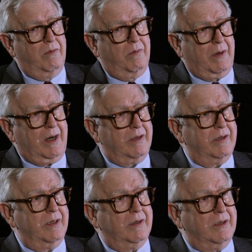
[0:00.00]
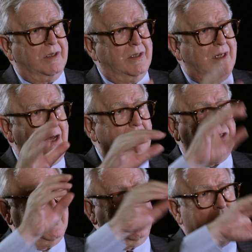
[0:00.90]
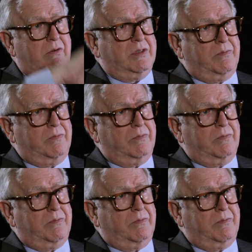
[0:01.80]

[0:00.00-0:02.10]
But I think that the knowledge that there is a